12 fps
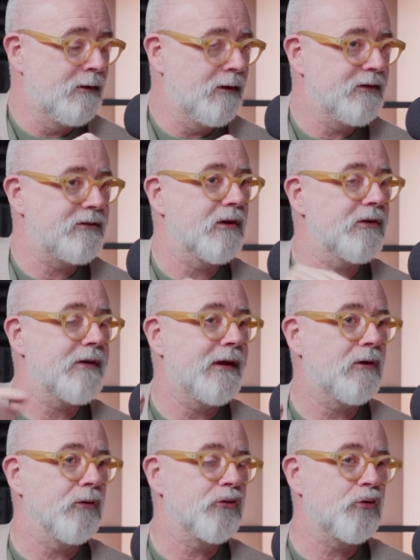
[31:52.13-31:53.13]
He said, I
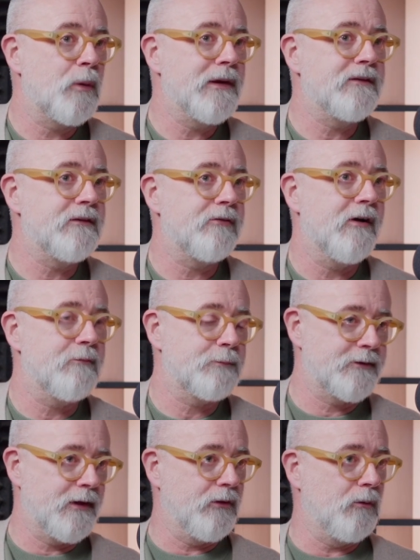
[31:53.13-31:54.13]
take on
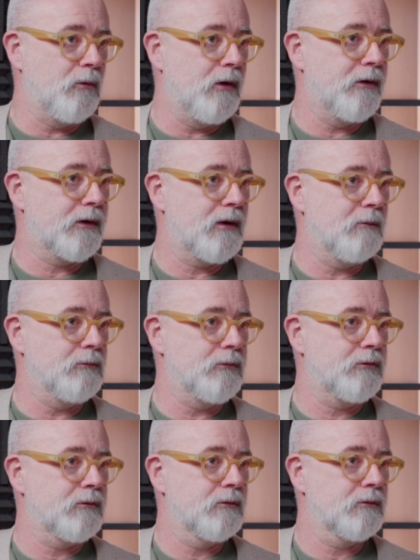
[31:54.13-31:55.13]
25% of the work that
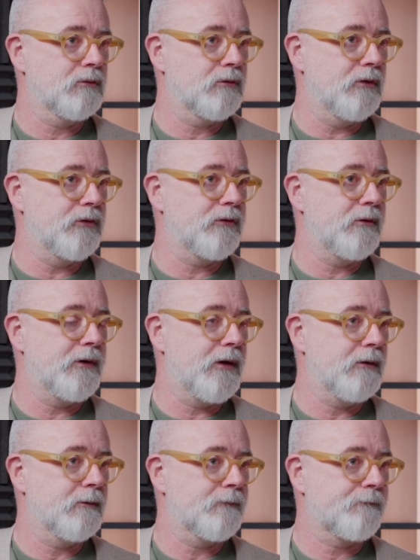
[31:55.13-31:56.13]
comes to the studio.